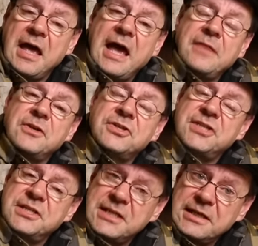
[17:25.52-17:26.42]
And they're
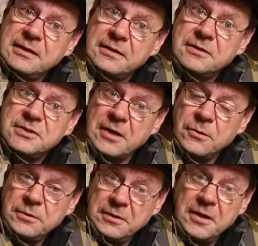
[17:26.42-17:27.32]
sitting
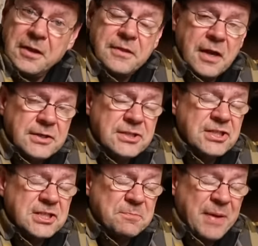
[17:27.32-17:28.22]
down the
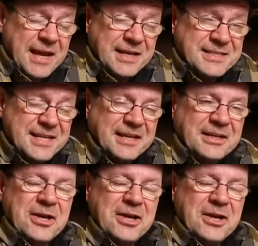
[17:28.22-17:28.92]
unsuspecting